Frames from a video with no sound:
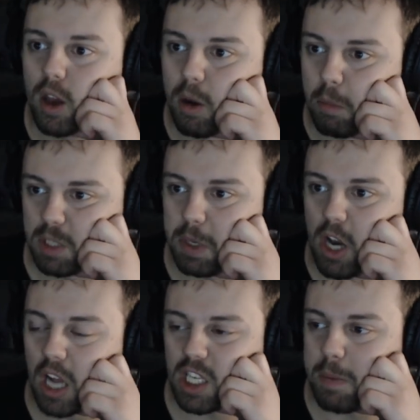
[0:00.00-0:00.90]
Must be
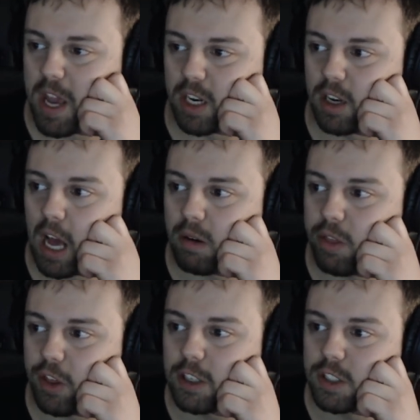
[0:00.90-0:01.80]
constipated. I don't
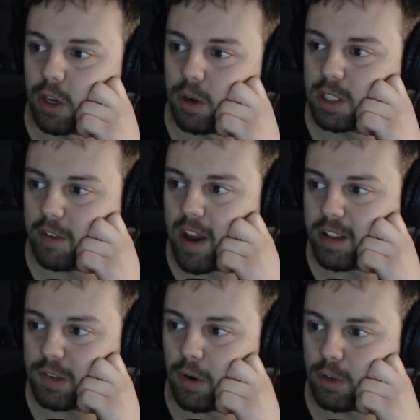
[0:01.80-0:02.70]
think so, because I've had
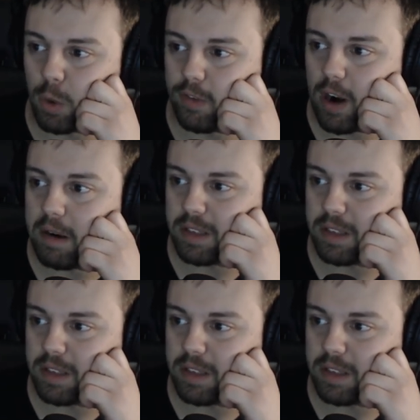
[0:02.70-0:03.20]
this for over 24 hours